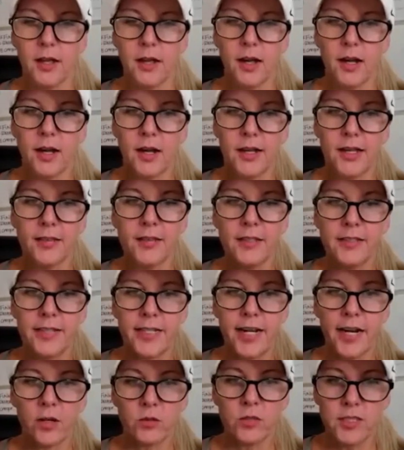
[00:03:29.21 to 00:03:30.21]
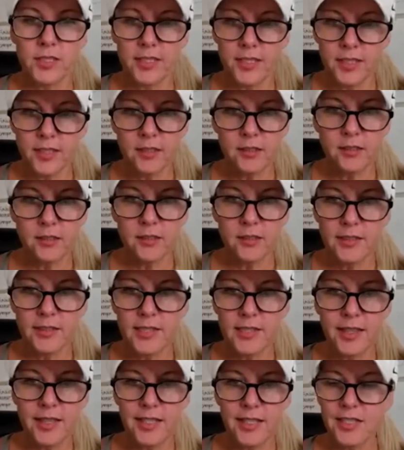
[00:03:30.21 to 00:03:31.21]
Uh, and then downsell
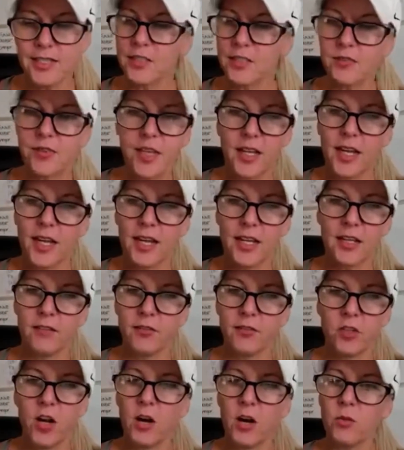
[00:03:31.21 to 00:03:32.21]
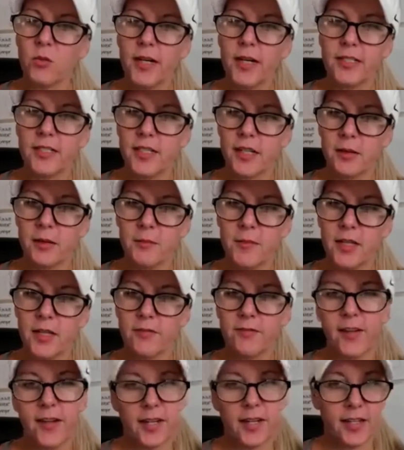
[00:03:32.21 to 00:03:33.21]
to this if they can't, if they're not ready to
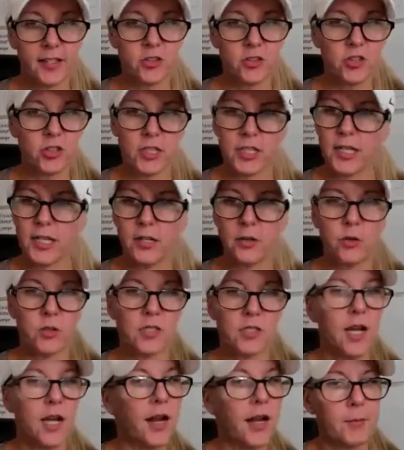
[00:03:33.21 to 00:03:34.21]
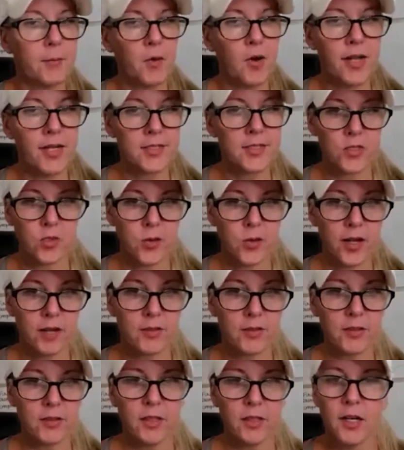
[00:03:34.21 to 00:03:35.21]
commit financially or time-wise or
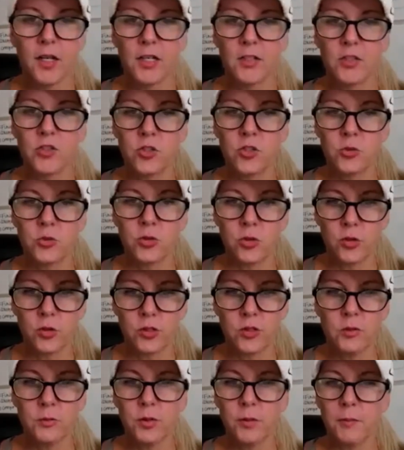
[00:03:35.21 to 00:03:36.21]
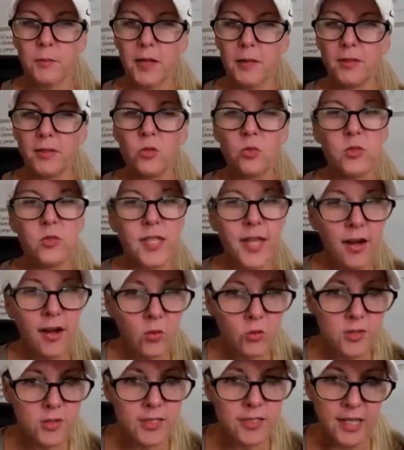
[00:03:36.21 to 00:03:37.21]
whatever to the group. Maybe you
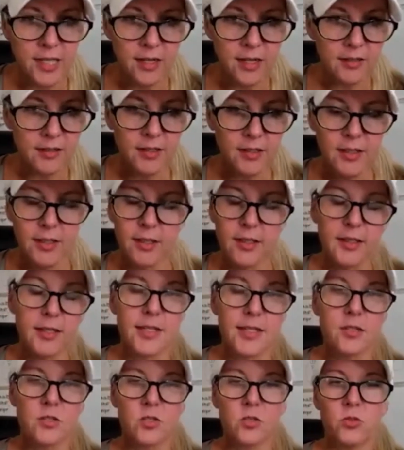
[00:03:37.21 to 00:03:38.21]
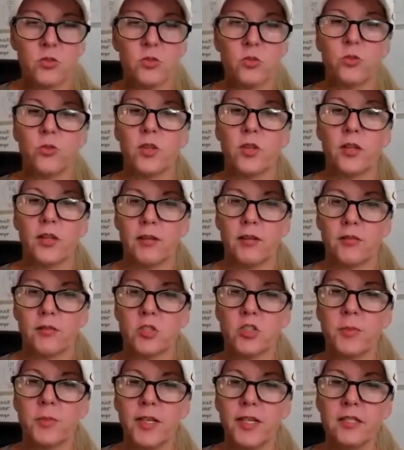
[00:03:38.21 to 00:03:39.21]
downsell into the
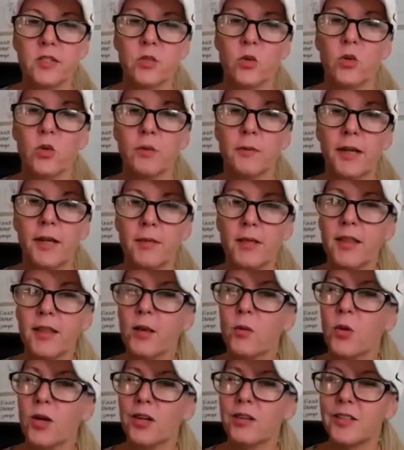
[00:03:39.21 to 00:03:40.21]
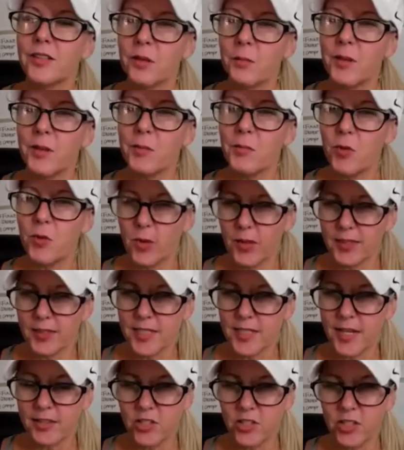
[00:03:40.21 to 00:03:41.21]
leverage piece, or maybe they want a little bit more
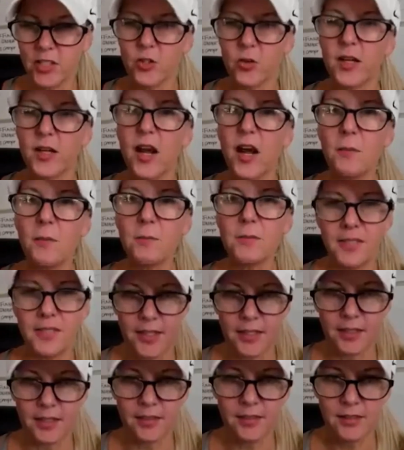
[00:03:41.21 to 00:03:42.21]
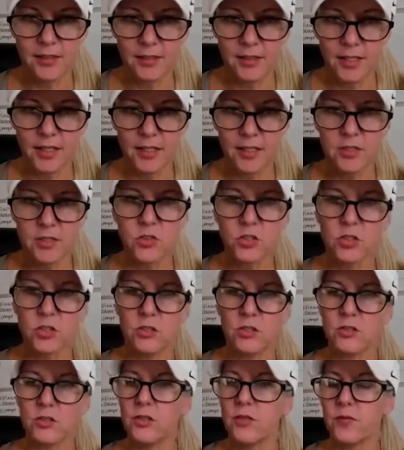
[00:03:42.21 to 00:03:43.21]
attention. You can upsell
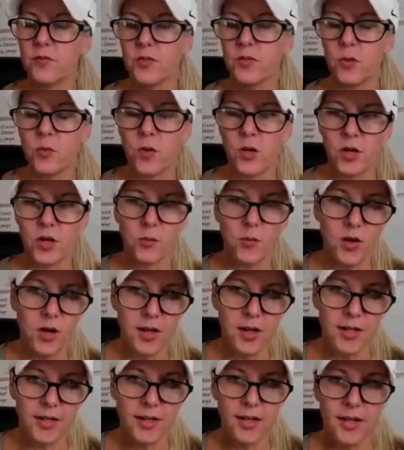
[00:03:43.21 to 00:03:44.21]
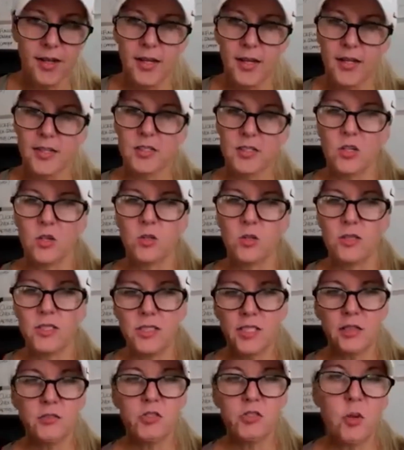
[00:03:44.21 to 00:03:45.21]
into the one-on-one. So
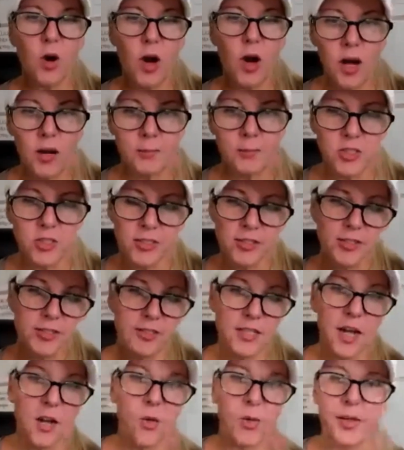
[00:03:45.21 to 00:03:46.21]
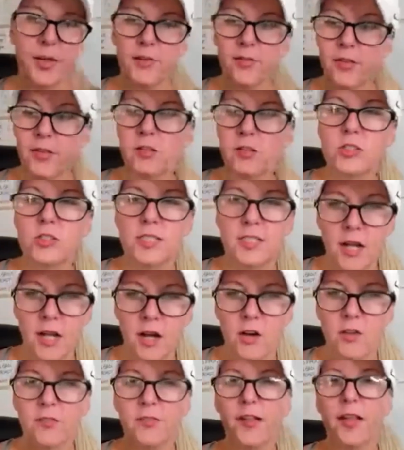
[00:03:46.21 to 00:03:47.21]
this gives you options, not only for
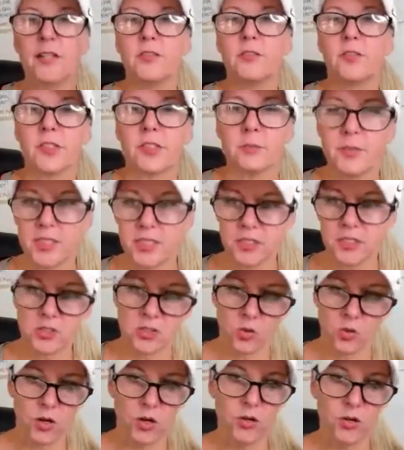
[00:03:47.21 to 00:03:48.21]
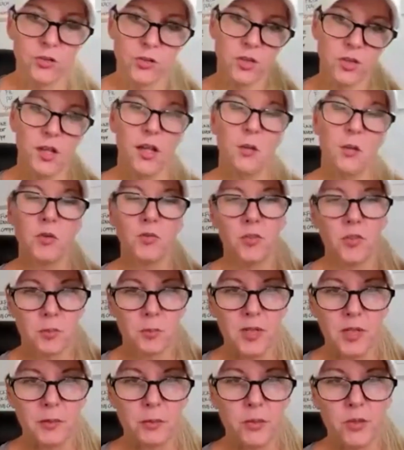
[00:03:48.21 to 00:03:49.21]
yourself and for your business growth, but for the
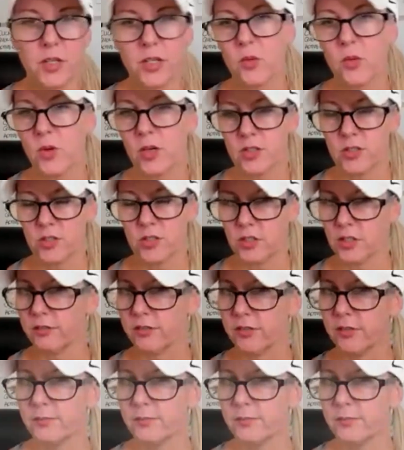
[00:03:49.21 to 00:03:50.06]
people that you want to serve.